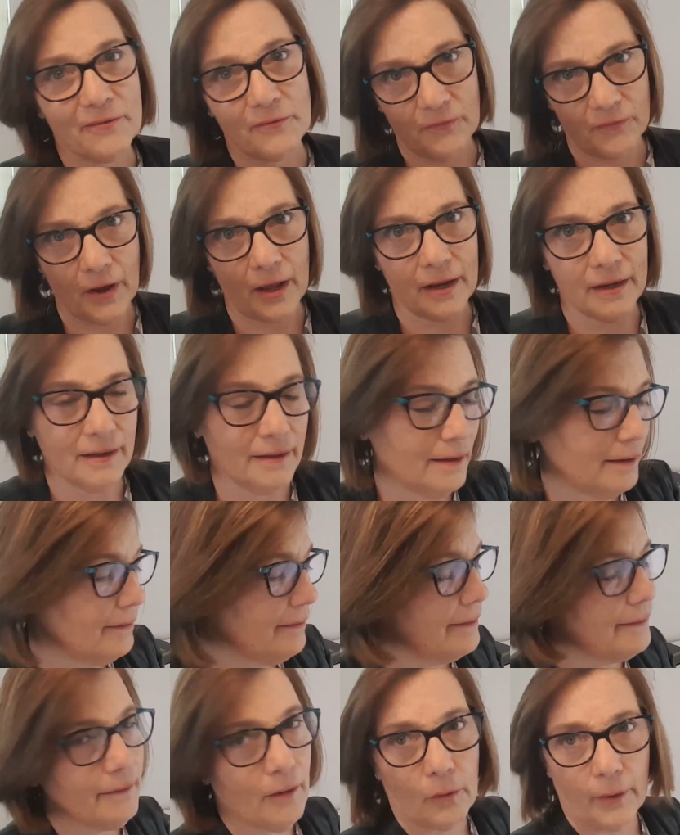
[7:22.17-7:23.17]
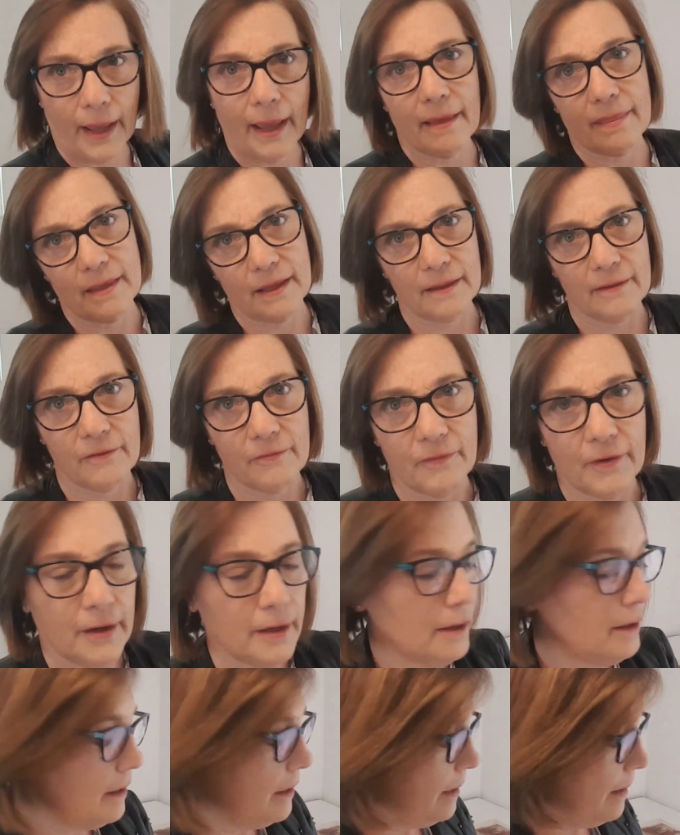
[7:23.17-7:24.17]
fun. Okay, I think it's
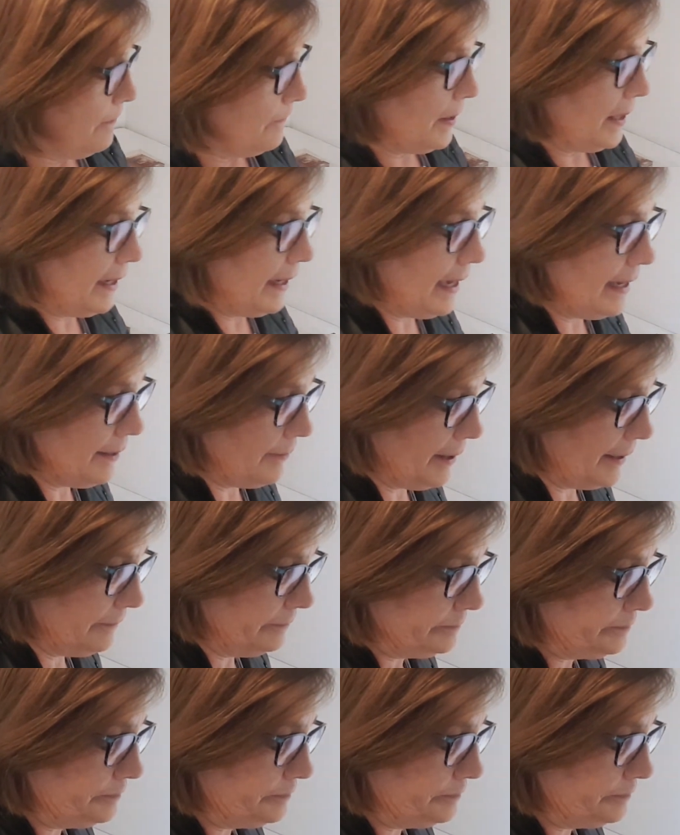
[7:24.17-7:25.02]
fun. But anyway,